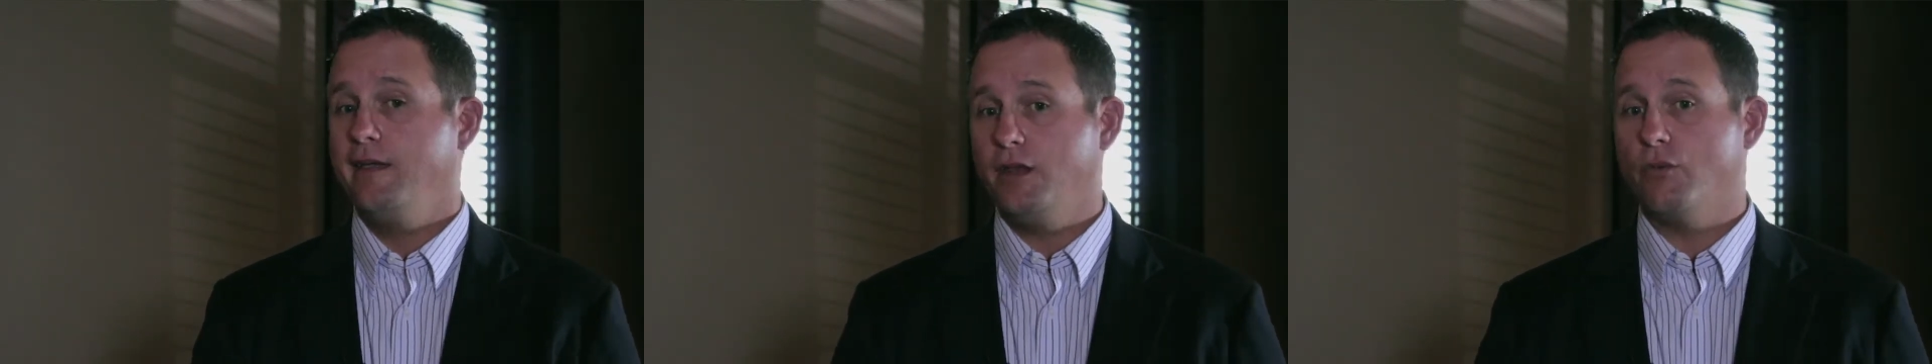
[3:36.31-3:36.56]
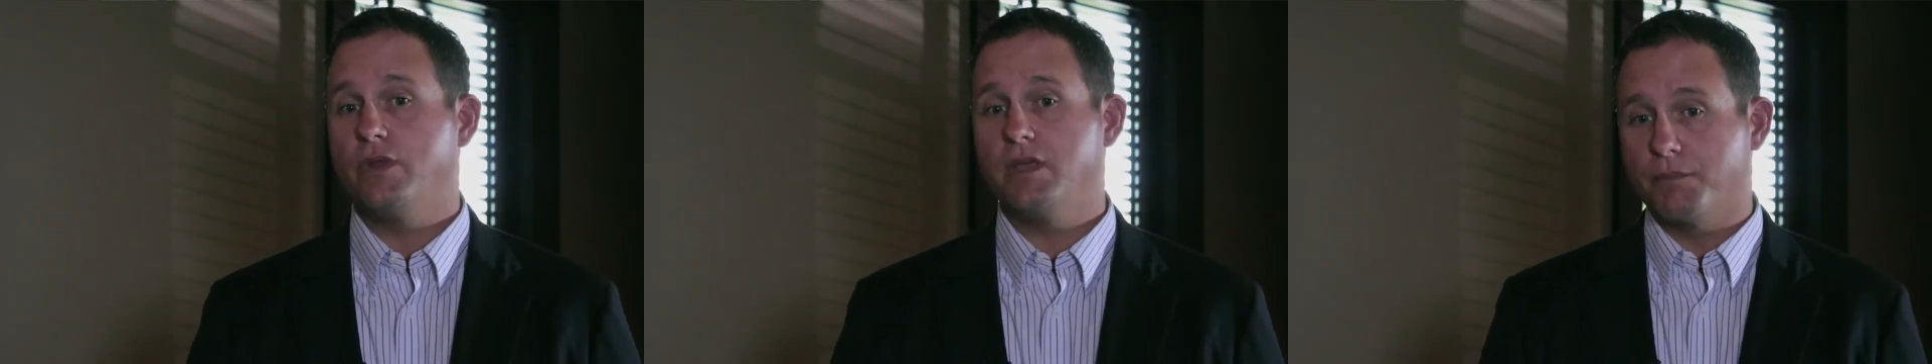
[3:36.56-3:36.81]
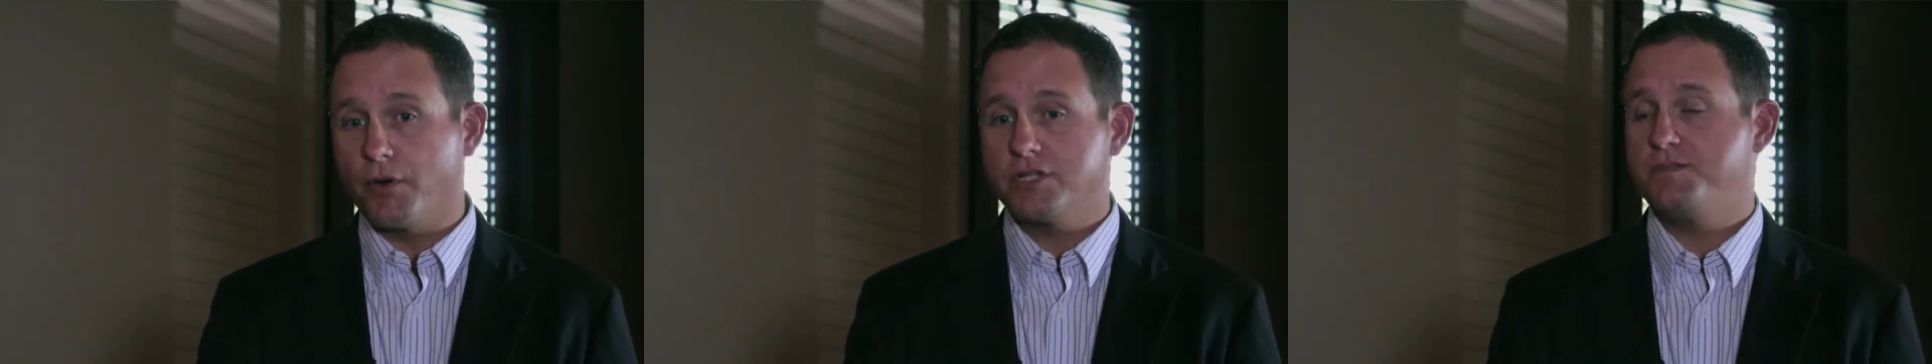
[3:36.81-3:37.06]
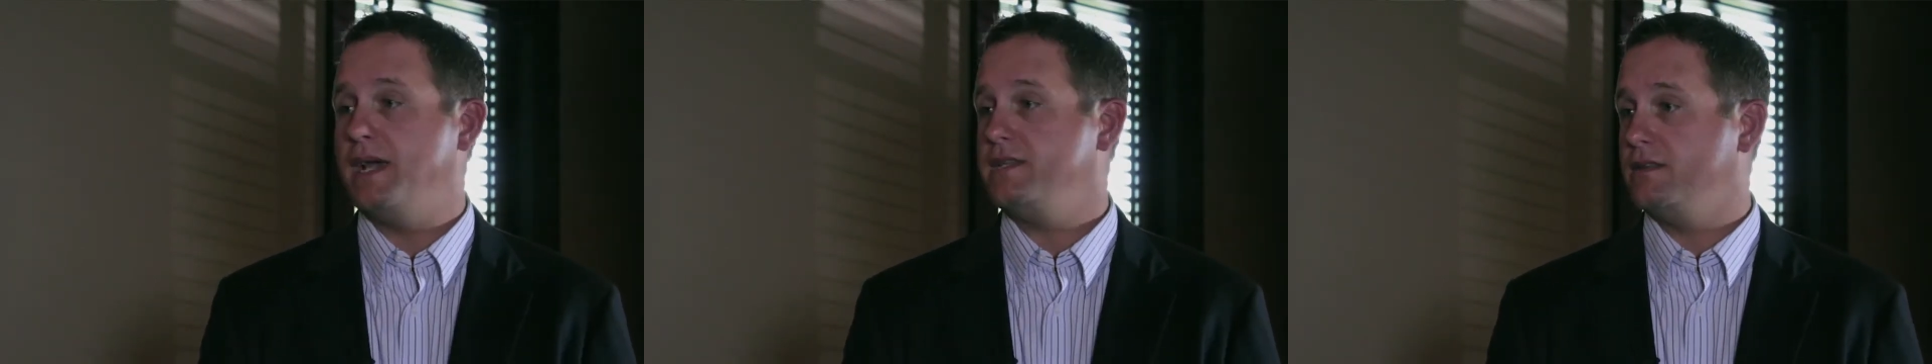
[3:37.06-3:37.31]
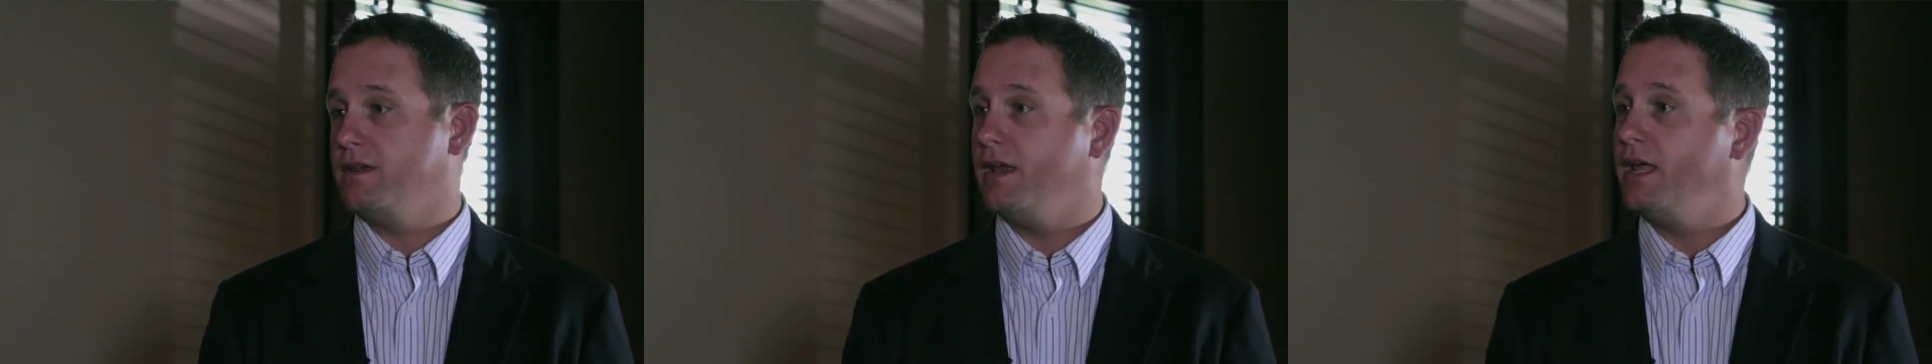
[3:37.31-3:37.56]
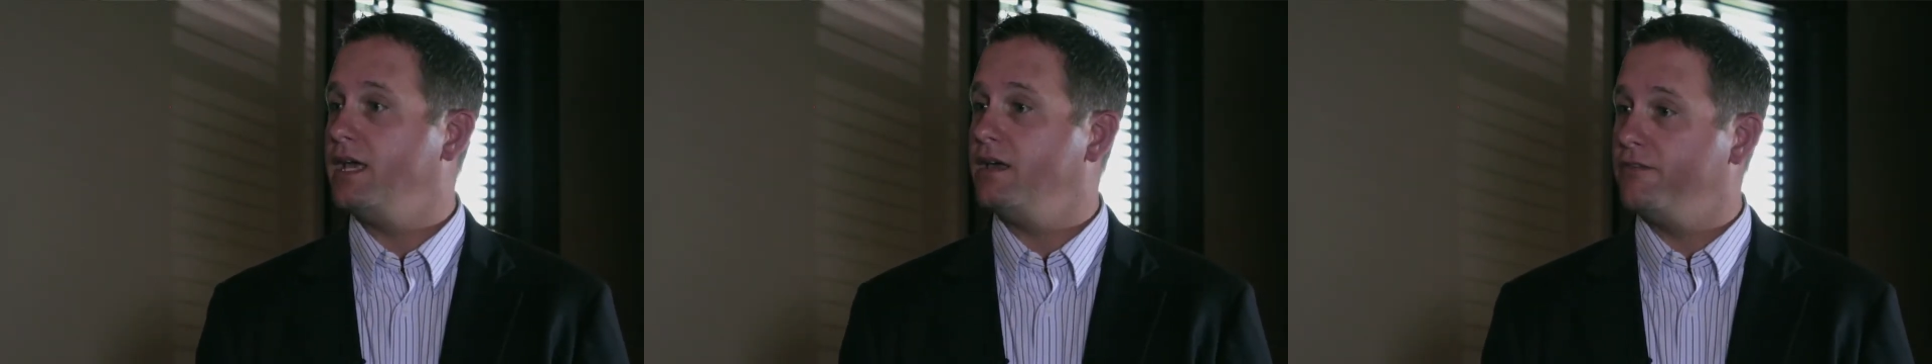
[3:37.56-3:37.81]
reimbursed back to the
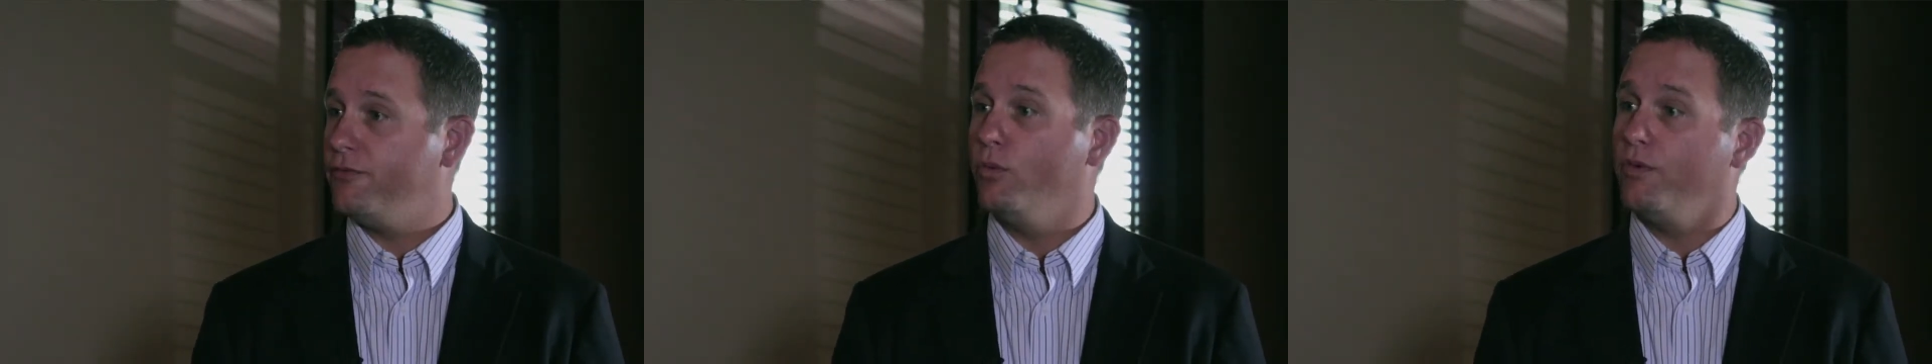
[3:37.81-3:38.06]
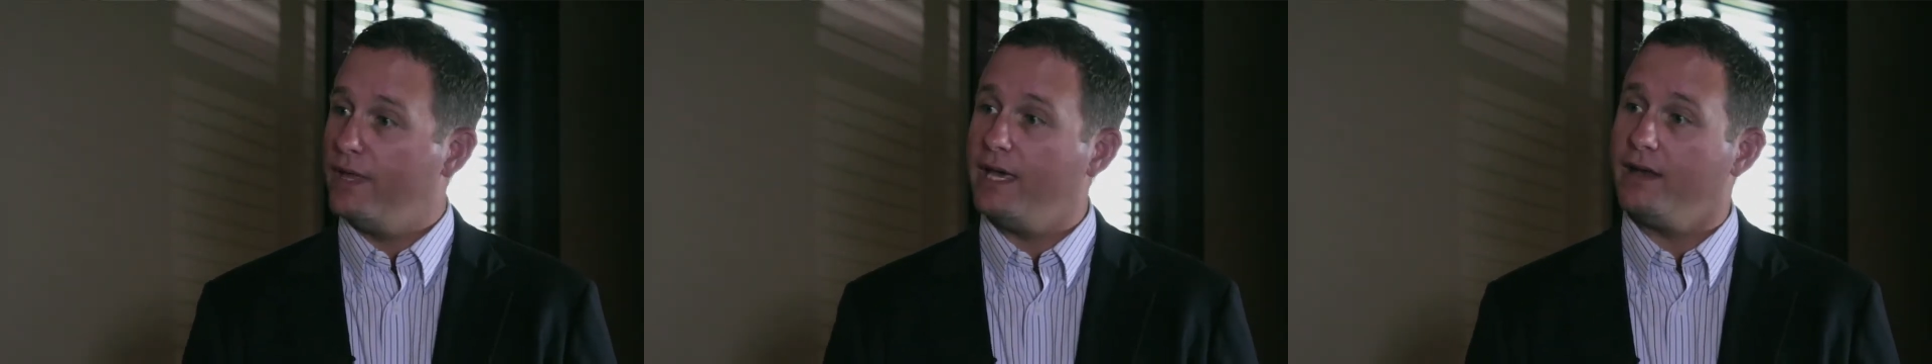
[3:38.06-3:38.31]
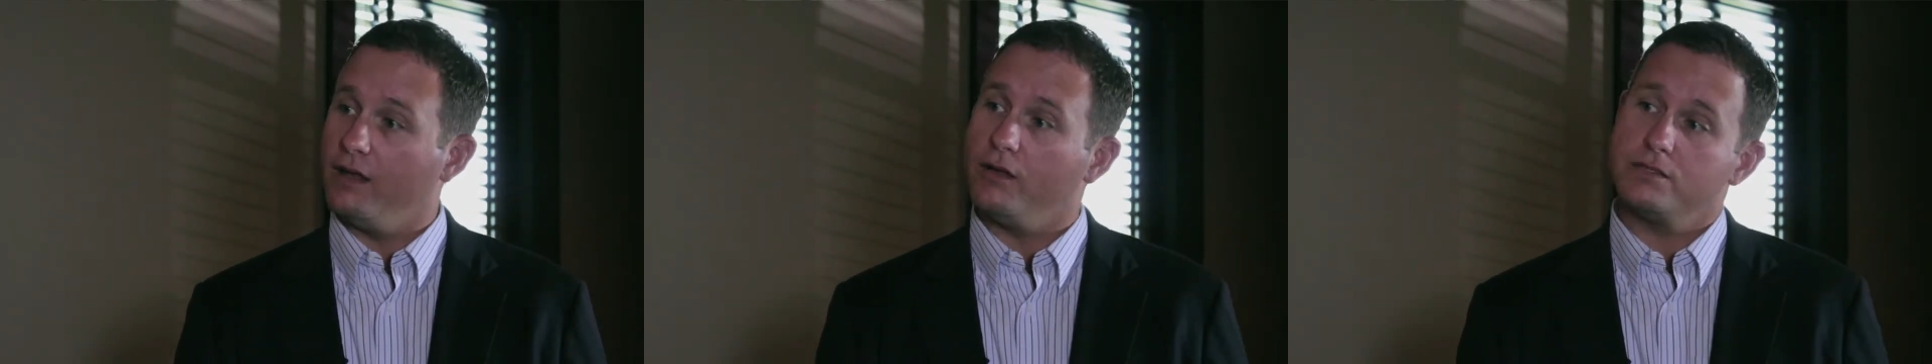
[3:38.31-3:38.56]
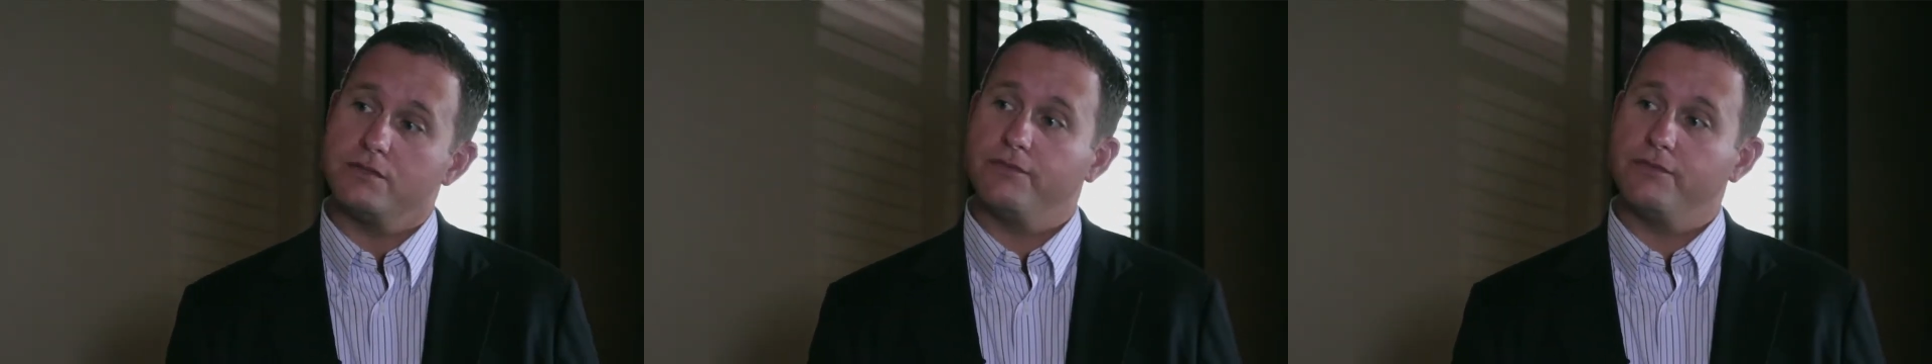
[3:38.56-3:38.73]
client for that loss